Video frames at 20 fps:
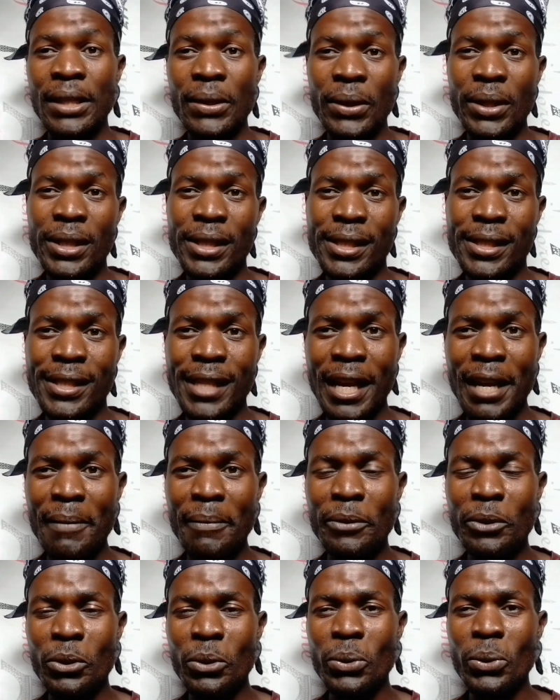Now it is
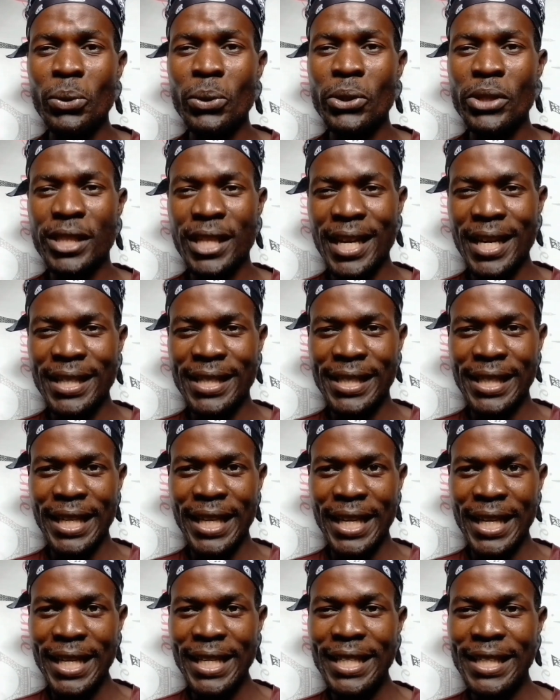time to start
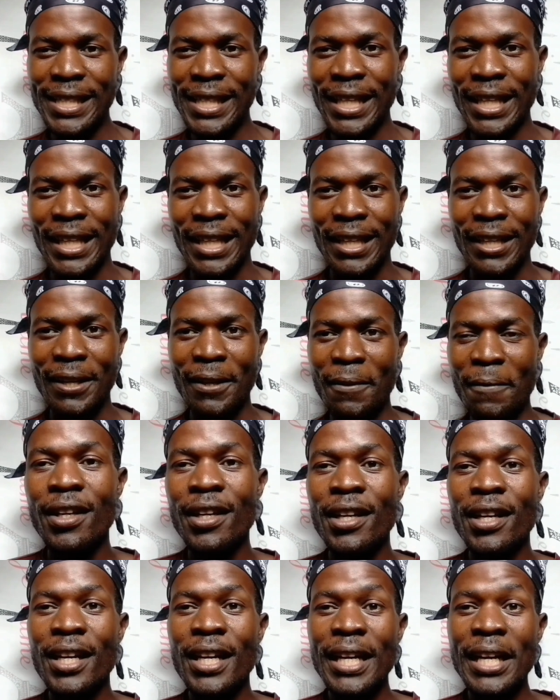editing.
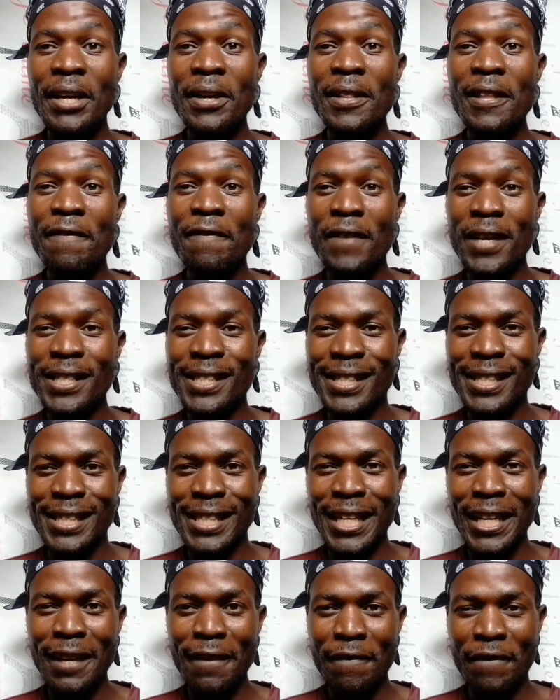Now the first
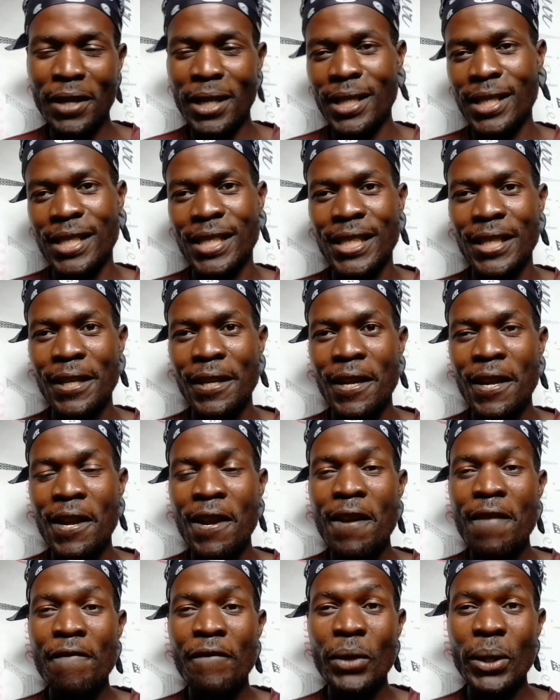thing first,
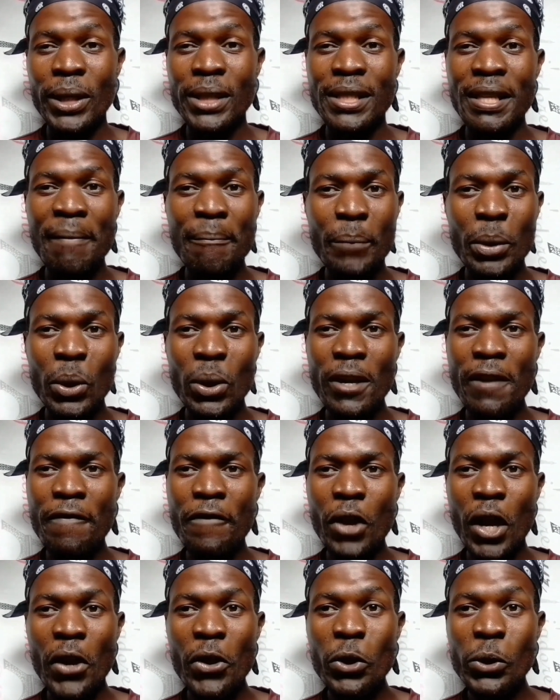for example,
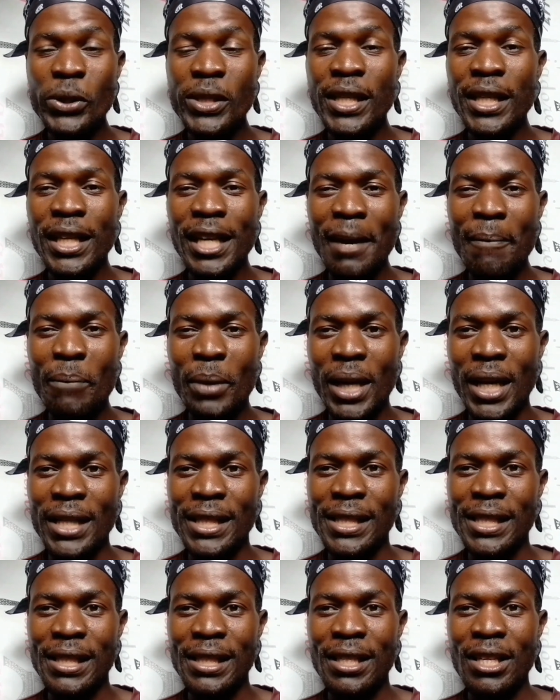if you are using
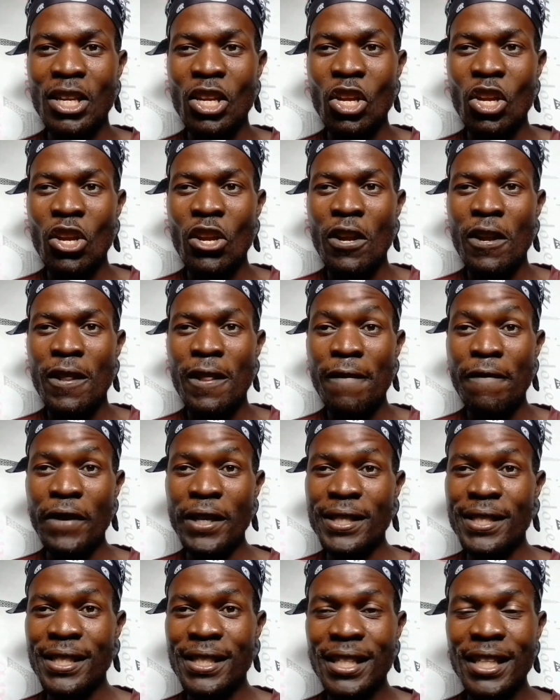CapCut, the
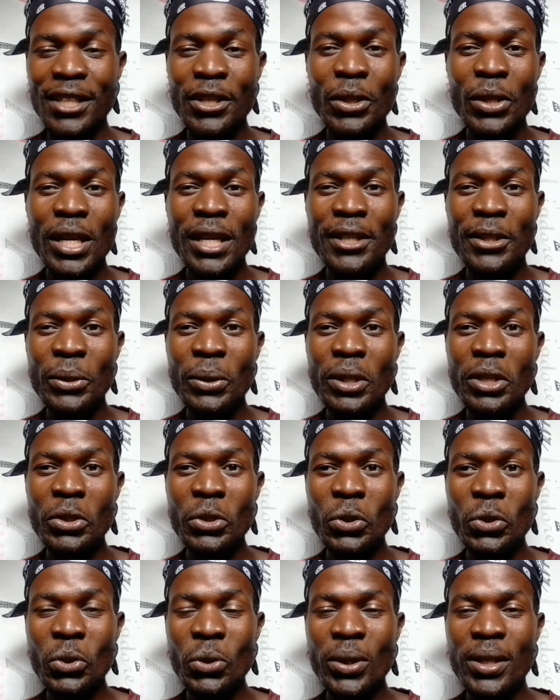first thing that you need
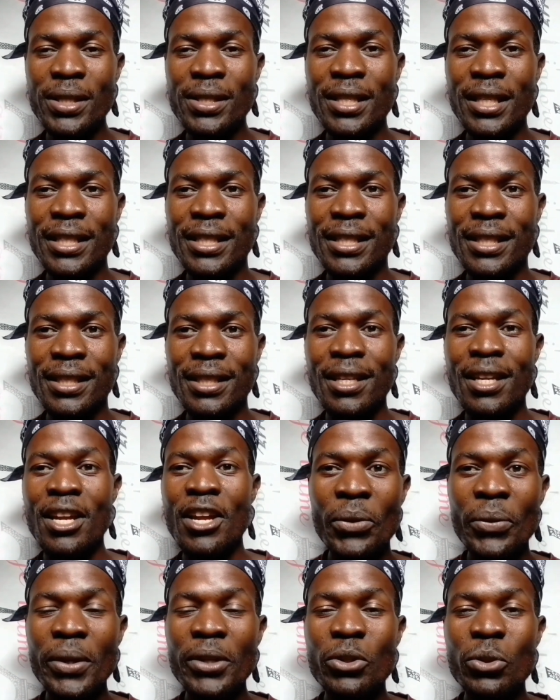to do is that
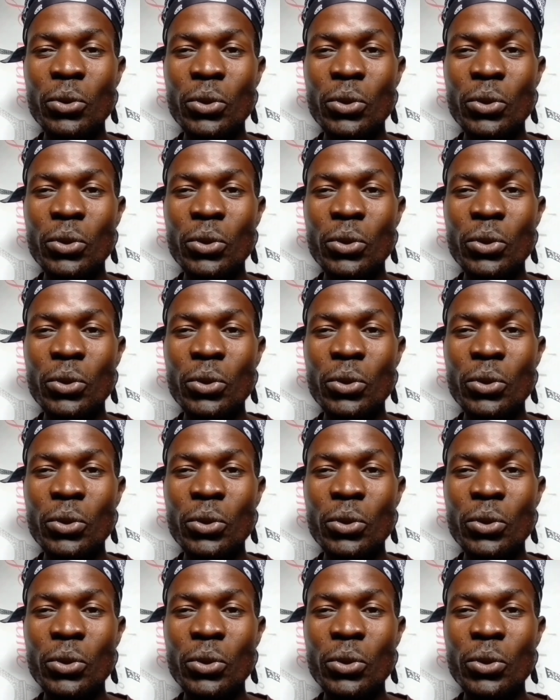you need